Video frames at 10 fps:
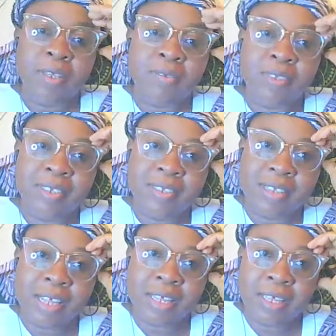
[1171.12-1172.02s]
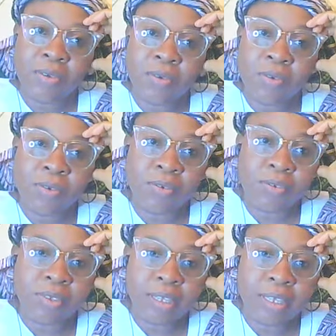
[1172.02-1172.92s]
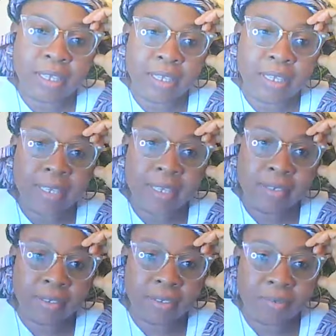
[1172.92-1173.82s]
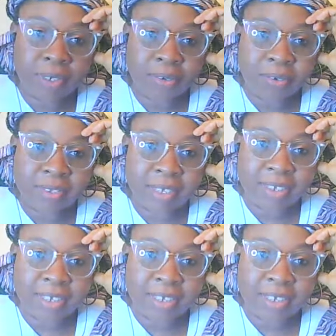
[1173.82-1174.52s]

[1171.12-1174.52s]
PF, this is like a whole degree course now